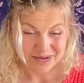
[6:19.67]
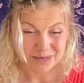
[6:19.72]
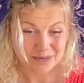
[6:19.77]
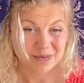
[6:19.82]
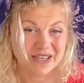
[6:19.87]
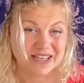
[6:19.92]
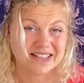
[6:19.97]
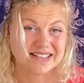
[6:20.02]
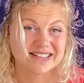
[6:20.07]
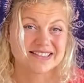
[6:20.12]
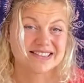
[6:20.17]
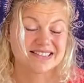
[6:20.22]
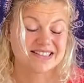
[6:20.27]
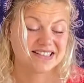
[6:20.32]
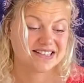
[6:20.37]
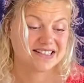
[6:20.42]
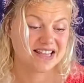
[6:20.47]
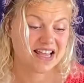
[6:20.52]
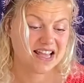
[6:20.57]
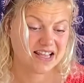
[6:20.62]
means
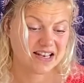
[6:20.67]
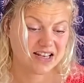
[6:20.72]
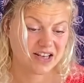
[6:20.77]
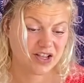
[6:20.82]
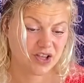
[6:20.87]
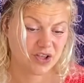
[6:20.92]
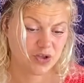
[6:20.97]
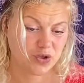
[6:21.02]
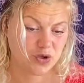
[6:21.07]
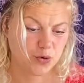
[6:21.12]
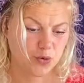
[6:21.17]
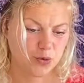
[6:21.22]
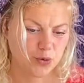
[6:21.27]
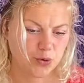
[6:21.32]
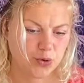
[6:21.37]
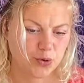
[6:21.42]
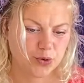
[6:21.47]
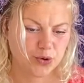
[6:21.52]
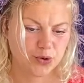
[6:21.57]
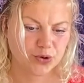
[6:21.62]
that you
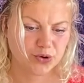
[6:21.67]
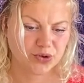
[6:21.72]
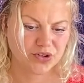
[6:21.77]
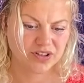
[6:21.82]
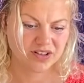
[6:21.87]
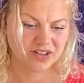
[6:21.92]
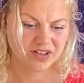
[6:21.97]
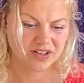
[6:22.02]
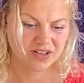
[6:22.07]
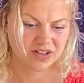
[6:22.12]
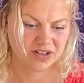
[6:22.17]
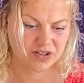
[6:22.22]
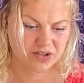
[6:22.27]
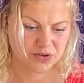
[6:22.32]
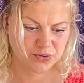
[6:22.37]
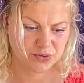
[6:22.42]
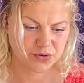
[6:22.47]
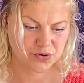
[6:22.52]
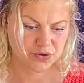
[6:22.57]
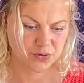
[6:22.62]
learn
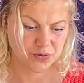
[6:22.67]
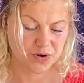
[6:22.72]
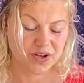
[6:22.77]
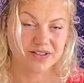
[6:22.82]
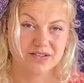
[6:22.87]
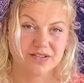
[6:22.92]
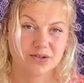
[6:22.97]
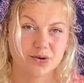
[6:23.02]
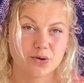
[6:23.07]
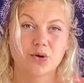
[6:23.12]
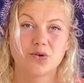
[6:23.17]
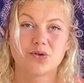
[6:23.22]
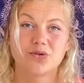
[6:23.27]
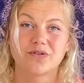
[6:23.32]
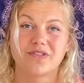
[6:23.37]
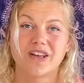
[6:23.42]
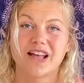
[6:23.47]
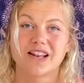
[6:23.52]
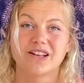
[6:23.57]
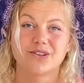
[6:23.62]
to trust your own
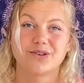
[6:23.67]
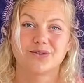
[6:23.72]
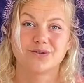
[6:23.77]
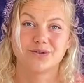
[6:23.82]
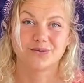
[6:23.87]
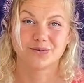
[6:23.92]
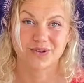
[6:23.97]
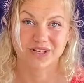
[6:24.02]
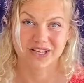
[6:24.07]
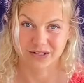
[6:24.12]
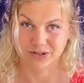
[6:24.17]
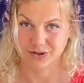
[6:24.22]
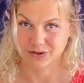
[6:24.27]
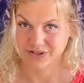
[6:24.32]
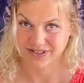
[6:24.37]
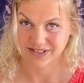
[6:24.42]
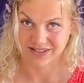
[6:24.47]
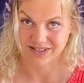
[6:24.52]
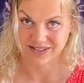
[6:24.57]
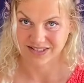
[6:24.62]
value within your
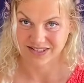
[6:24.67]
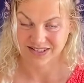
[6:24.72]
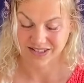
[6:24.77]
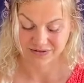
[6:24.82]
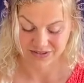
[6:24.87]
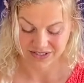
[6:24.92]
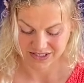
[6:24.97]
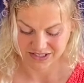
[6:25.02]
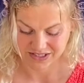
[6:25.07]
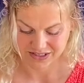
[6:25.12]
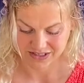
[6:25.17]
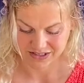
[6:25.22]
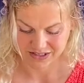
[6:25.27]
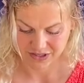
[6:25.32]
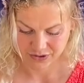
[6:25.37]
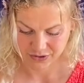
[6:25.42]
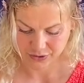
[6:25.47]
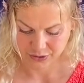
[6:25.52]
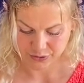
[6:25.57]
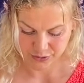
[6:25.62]
sensitivity.
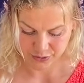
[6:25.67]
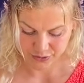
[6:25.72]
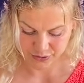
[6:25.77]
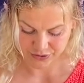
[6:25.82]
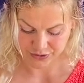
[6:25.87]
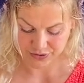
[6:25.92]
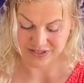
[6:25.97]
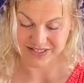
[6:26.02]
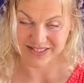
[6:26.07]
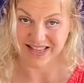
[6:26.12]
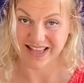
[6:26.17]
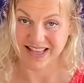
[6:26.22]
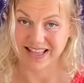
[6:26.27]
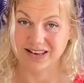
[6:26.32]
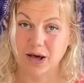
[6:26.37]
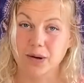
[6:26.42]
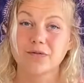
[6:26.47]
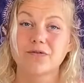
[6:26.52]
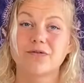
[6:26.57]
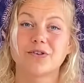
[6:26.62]
You learn to stand
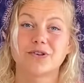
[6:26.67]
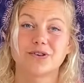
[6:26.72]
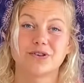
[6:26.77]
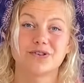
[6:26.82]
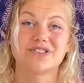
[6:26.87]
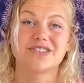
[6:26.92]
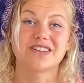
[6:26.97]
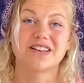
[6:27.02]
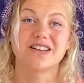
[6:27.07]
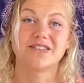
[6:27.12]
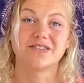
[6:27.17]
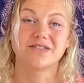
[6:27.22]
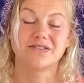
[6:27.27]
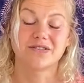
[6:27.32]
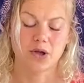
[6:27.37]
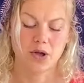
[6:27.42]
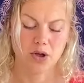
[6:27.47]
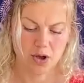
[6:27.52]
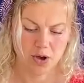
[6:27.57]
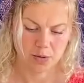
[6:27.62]
up for yourself,
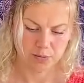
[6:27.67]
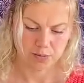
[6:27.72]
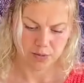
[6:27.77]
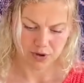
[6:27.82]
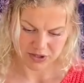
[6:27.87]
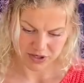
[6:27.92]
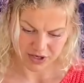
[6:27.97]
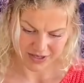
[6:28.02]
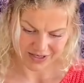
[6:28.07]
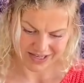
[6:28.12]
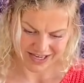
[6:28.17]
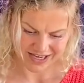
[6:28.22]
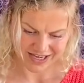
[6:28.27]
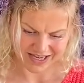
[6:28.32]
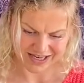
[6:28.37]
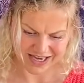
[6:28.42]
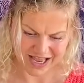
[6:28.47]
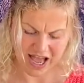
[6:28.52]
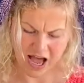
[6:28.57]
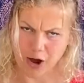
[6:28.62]
but not
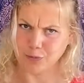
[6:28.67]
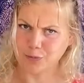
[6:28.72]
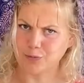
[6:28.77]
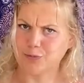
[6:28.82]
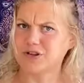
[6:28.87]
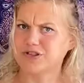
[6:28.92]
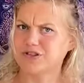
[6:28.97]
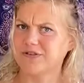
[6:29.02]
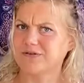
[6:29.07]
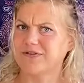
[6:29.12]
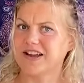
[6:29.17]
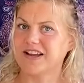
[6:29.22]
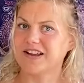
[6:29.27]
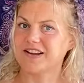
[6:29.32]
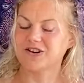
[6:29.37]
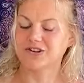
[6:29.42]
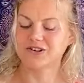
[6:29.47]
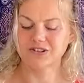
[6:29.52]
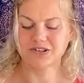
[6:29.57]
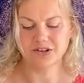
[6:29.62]
in outbursts of
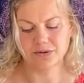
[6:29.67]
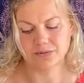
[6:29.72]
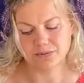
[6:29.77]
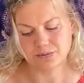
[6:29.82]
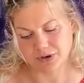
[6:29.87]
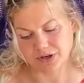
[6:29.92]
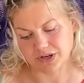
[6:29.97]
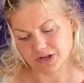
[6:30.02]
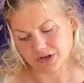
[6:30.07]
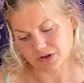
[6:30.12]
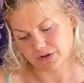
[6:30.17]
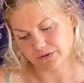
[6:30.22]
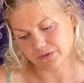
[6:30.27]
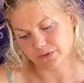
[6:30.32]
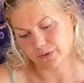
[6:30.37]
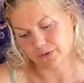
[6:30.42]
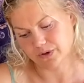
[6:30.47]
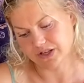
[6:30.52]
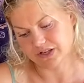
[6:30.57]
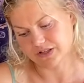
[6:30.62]
anger, but in
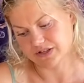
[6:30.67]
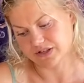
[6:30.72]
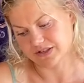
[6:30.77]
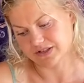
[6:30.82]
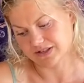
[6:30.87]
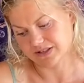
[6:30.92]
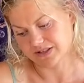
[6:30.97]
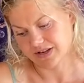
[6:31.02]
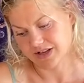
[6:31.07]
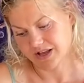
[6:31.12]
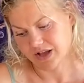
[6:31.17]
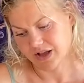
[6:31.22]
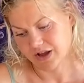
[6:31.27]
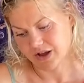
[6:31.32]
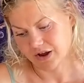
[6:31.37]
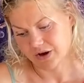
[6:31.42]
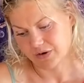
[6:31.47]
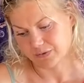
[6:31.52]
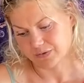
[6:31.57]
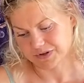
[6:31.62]
truly just
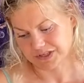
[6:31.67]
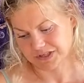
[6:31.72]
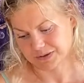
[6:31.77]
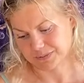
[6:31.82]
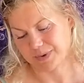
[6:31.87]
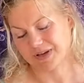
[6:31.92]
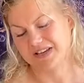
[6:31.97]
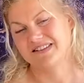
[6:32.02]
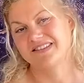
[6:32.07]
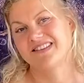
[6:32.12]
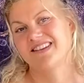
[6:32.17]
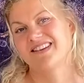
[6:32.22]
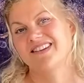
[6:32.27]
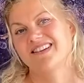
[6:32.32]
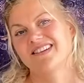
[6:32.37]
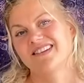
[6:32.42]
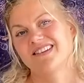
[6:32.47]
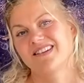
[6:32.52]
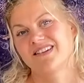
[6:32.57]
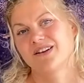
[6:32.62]

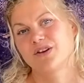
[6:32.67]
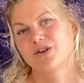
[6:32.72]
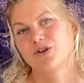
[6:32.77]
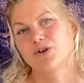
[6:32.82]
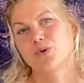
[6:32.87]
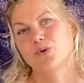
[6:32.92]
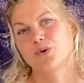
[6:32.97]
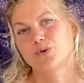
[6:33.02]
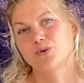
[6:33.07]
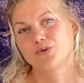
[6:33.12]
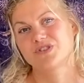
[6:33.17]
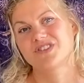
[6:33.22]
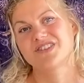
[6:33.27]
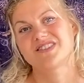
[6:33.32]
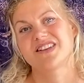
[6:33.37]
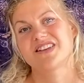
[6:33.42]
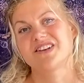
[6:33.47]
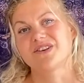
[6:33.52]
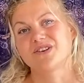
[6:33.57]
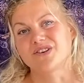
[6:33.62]
respecting your own
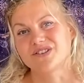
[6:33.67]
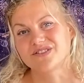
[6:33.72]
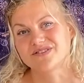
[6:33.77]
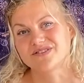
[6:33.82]
center.